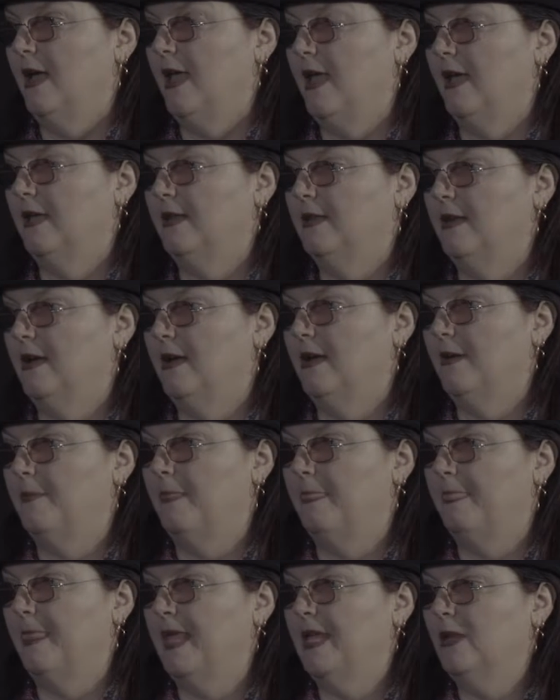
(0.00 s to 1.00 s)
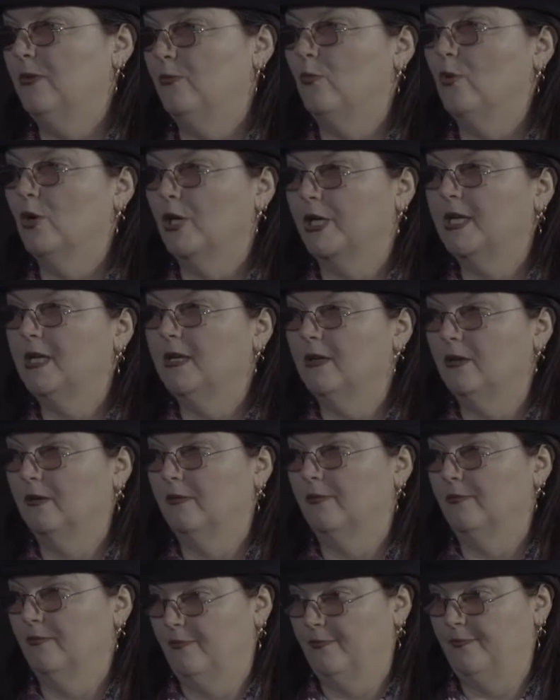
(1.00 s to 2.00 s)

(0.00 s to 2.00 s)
And in working